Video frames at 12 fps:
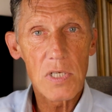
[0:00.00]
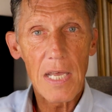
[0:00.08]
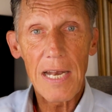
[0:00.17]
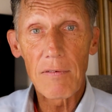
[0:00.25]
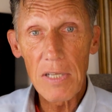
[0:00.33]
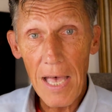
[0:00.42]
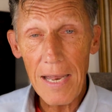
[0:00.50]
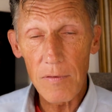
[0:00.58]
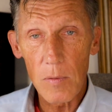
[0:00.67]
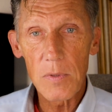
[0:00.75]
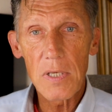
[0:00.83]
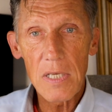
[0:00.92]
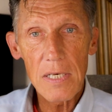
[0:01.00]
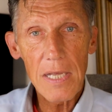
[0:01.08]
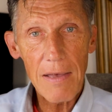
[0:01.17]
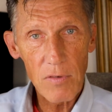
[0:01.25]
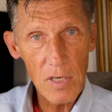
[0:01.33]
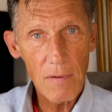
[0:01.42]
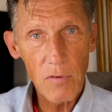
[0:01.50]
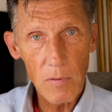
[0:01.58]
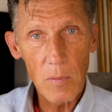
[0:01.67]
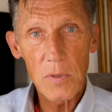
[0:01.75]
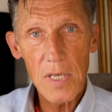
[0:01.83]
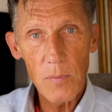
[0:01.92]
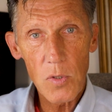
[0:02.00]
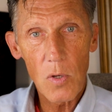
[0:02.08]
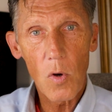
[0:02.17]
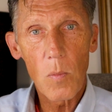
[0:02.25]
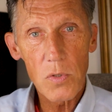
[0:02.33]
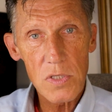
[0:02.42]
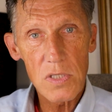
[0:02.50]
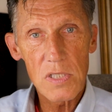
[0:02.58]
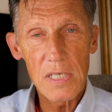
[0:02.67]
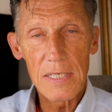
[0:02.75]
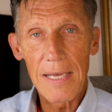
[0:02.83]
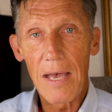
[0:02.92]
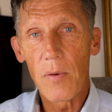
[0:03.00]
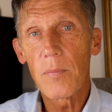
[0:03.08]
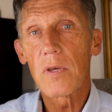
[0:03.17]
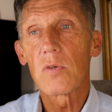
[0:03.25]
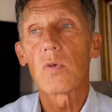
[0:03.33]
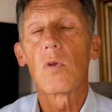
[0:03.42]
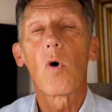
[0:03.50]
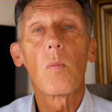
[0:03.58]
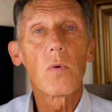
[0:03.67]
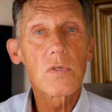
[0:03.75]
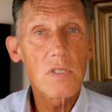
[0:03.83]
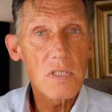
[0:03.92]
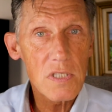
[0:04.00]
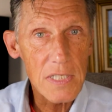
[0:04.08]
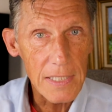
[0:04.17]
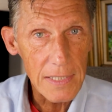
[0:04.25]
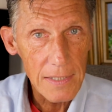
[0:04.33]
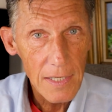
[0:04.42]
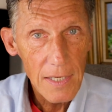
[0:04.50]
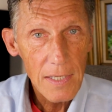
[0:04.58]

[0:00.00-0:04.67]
You can't have a lot of them. You need to have enough of them to keep your homocysteine down, because when homocysteine